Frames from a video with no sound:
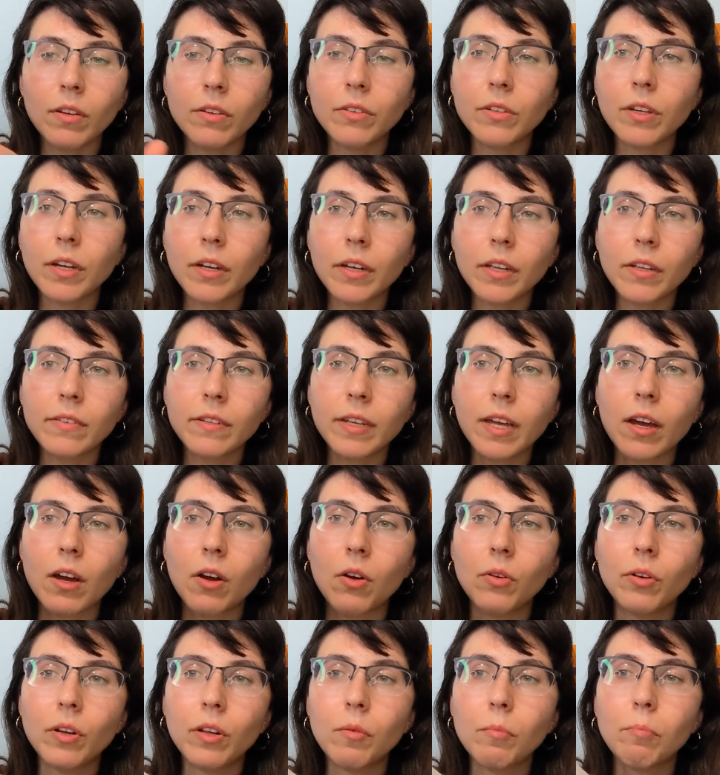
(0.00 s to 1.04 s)
tuck it
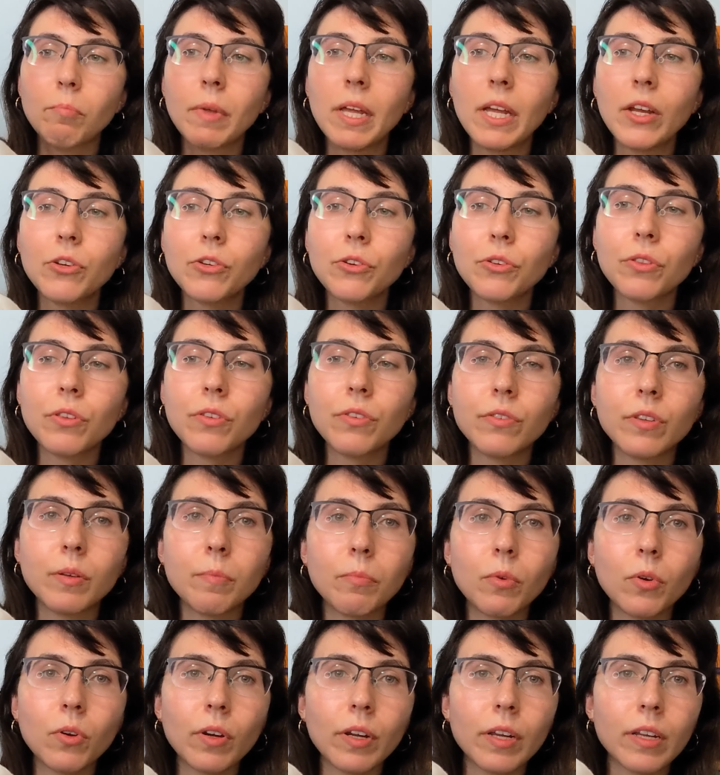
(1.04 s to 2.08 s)
down, make sure the
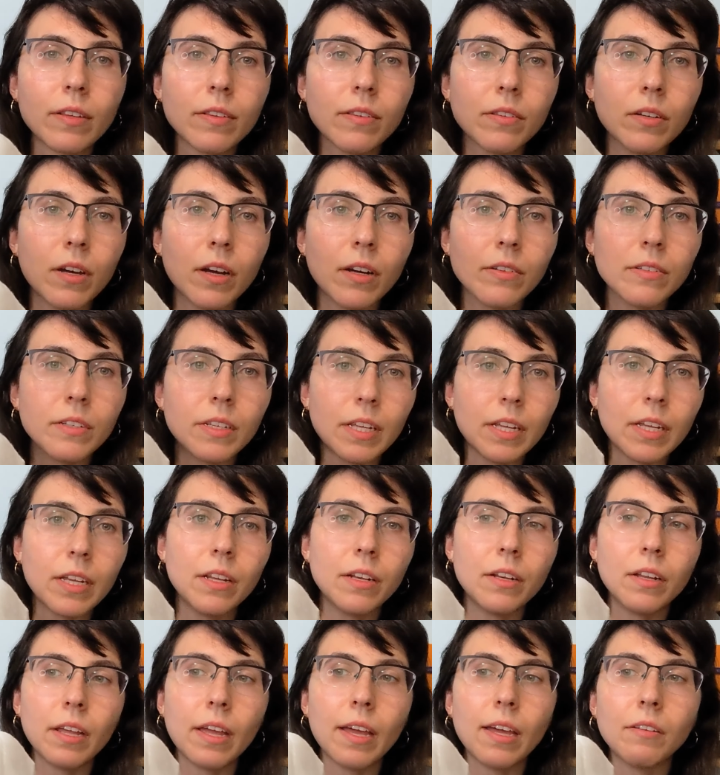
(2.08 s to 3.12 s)
zipper is tucked
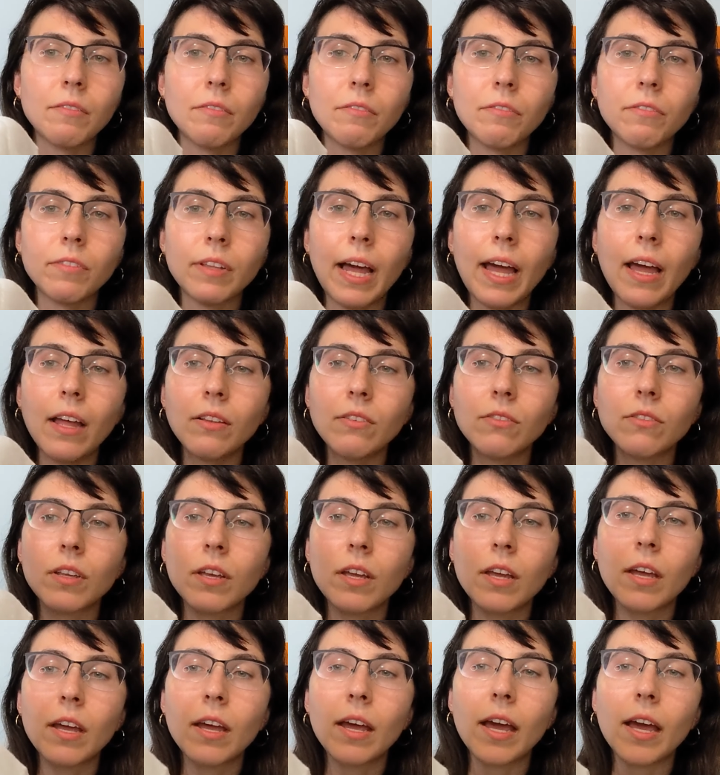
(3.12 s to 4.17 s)
in and flat,
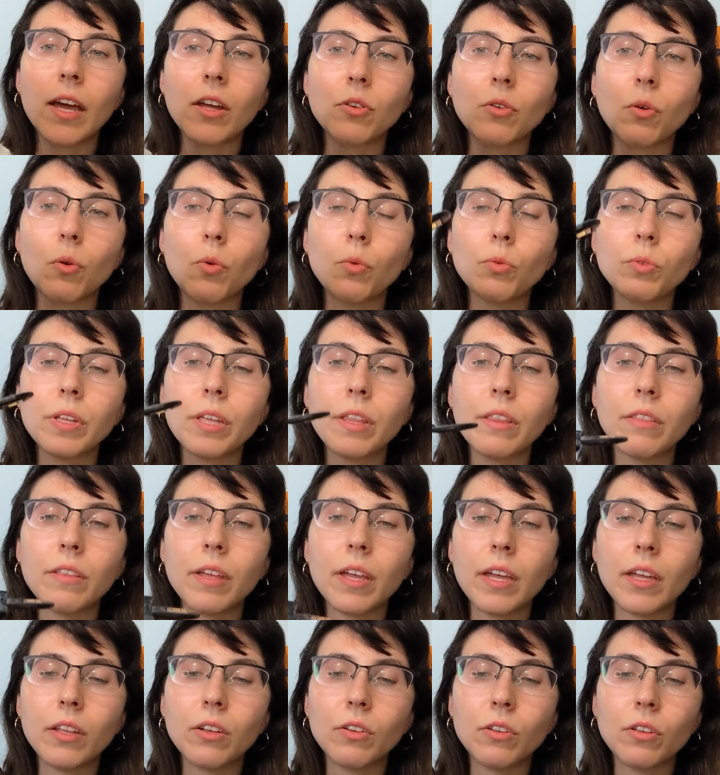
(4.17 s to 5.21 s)
and only
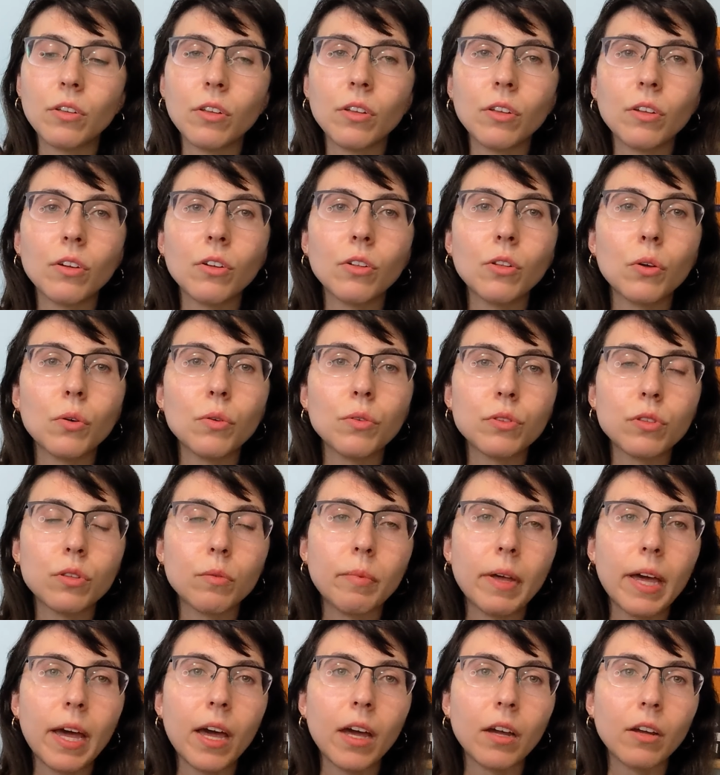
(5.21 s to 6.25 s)
then close the
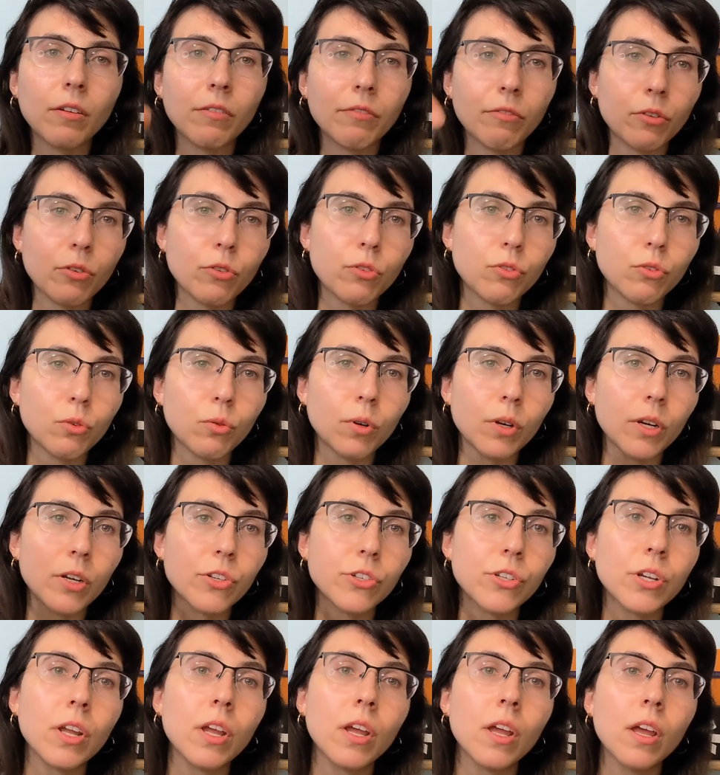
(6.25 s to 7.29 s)
bag for
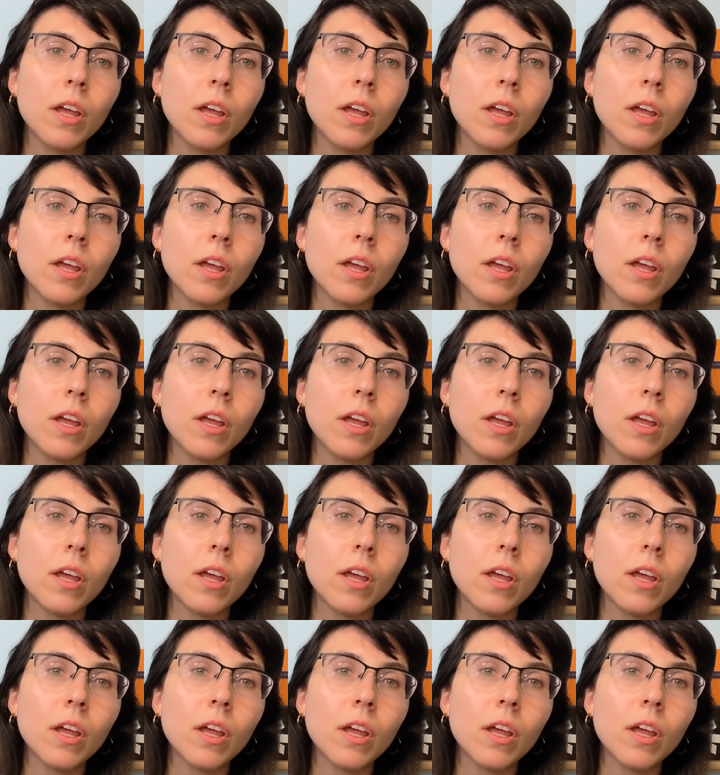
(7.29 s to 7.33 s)
storage.